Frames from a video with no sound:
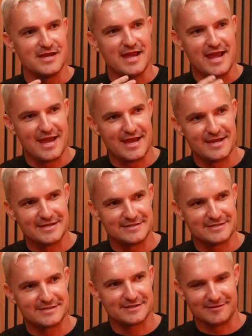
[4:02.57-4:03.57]

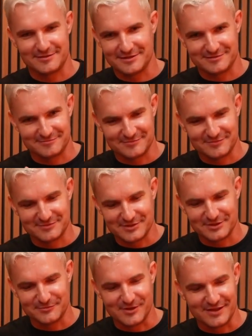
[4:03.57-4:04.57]
And I'm going to tell
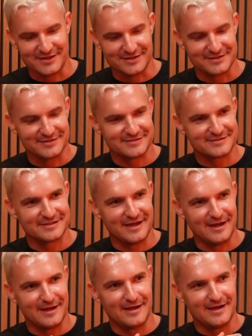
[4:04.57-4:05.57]
you why that is.
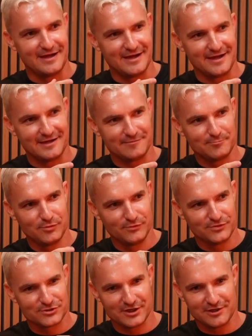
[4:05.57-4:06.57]
I pulled the
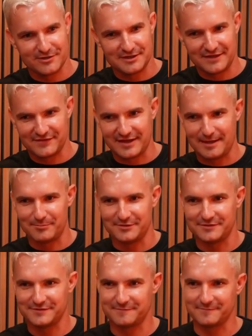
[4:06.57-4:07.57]
trigger and nothing
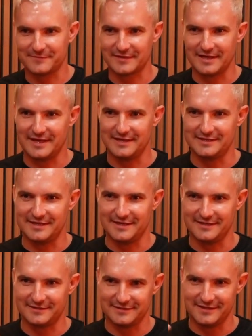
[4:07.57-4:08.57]
happened. And
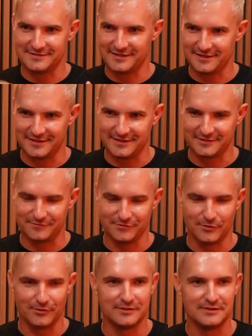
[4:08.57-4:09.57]
the clay target hit the floor.